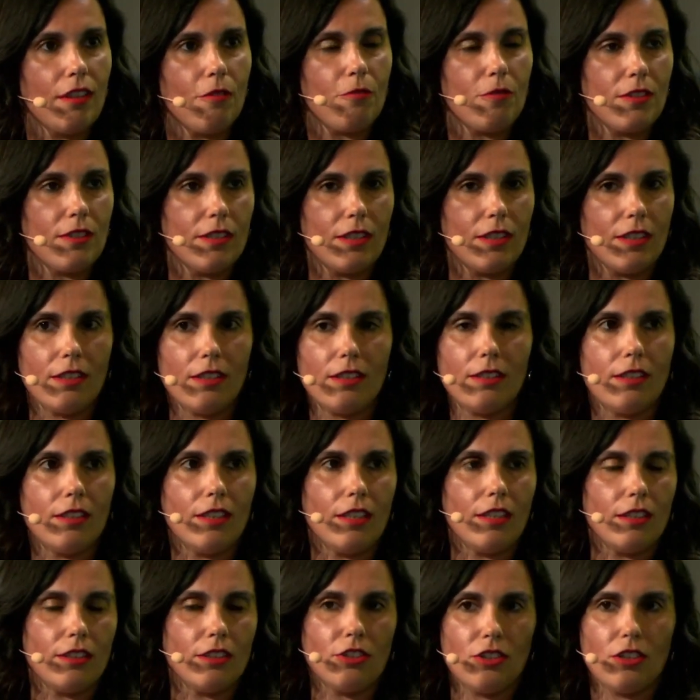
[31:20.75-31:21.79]
and
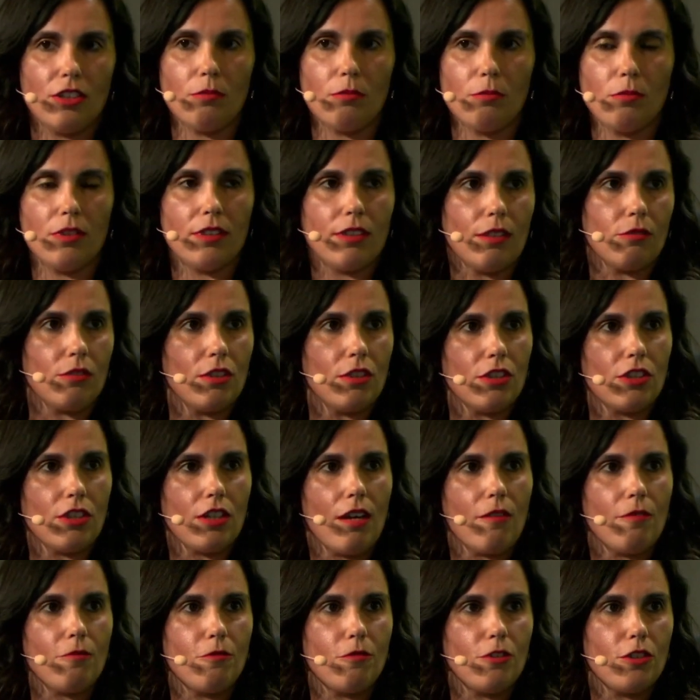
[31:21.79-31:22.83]
then
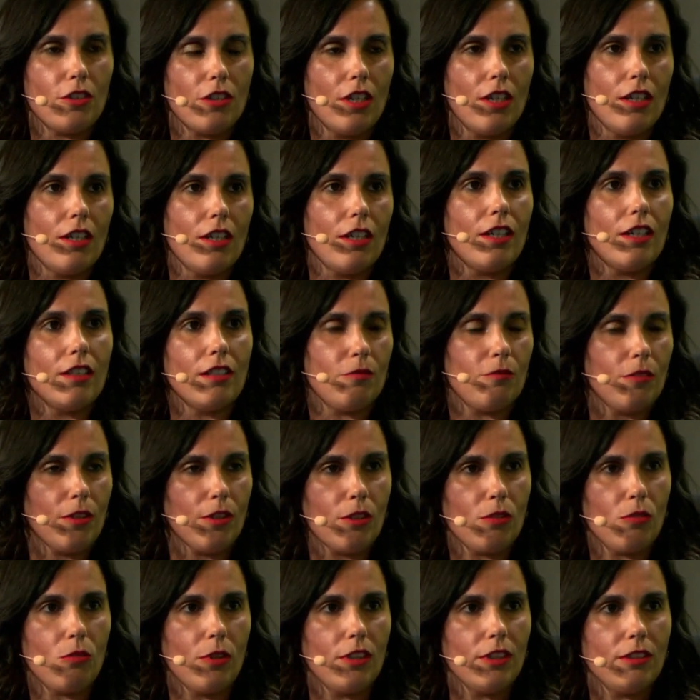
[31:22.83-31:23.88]
distribute the
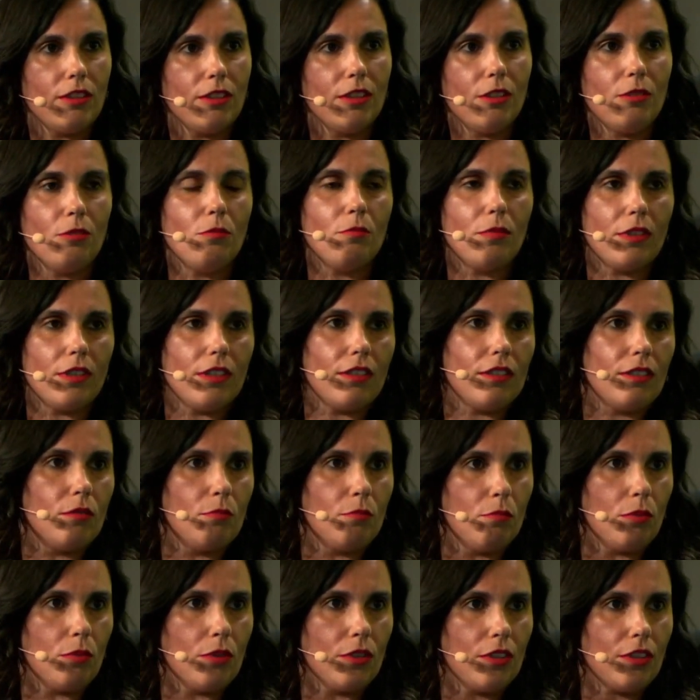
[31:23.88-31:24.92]
keys at a
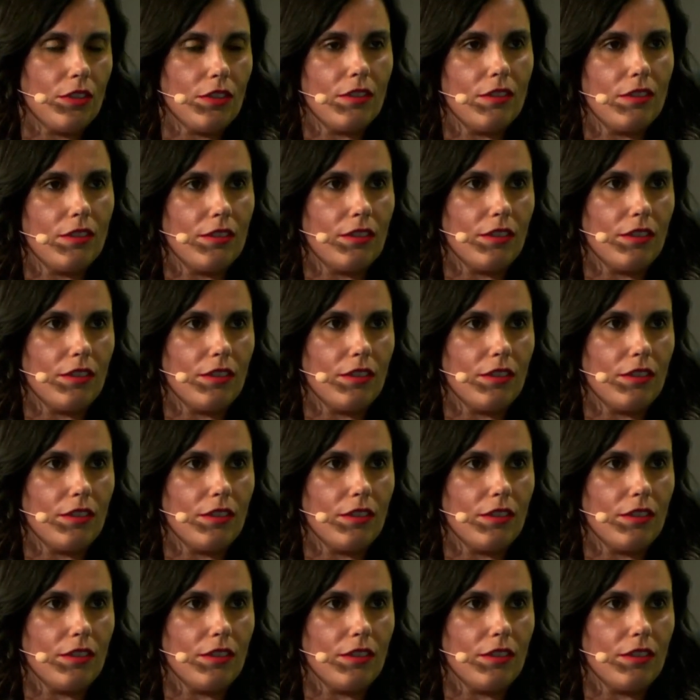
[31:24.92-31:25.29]
quantic level